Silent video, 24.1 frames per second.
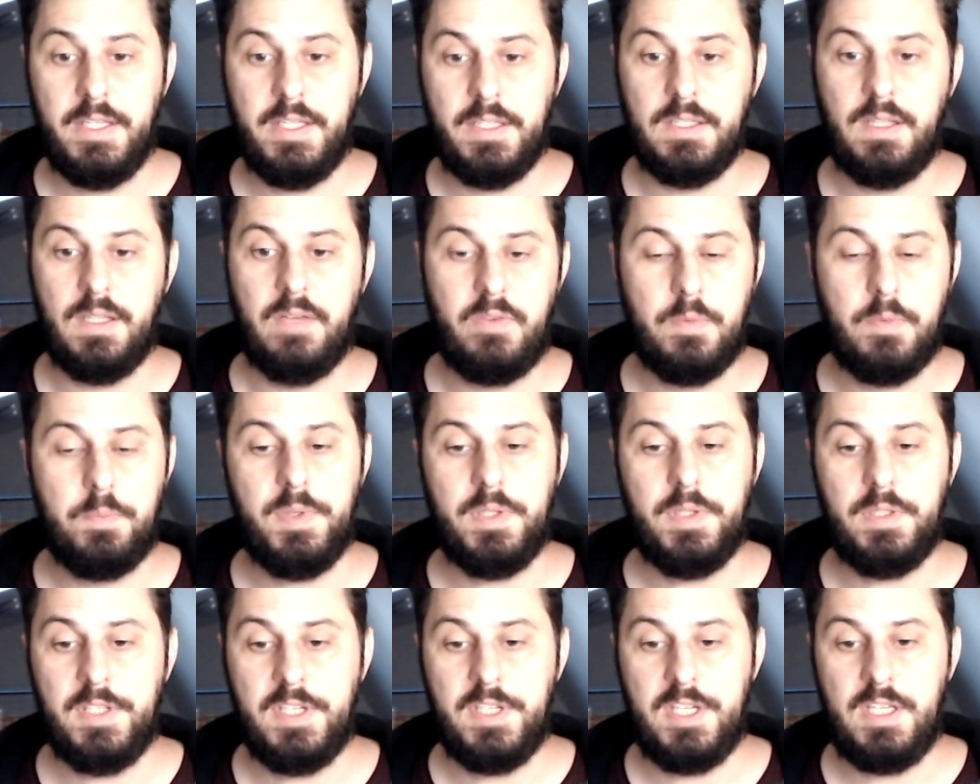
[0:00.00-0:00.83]

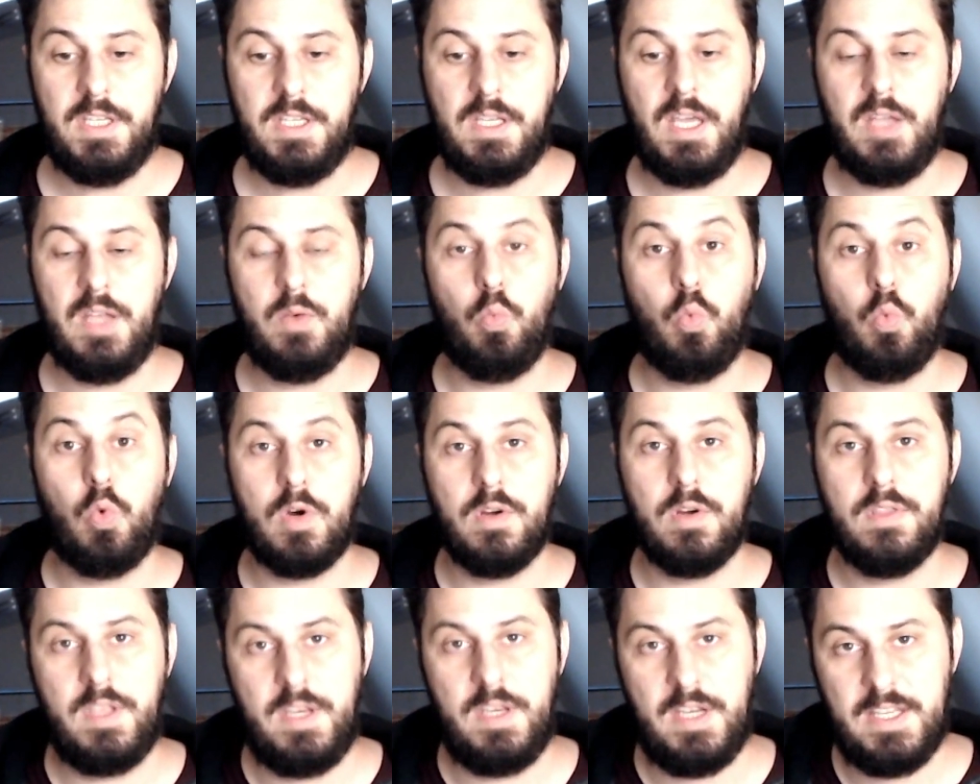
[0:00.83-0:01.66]
lovability, and
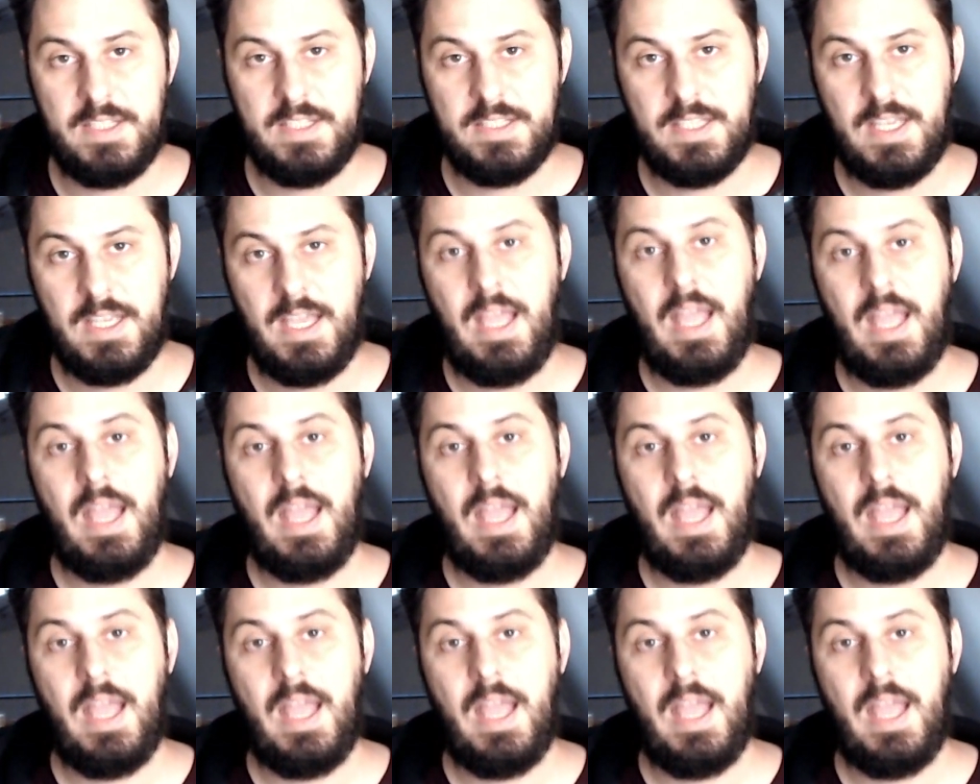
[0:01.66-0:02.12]
worthiness.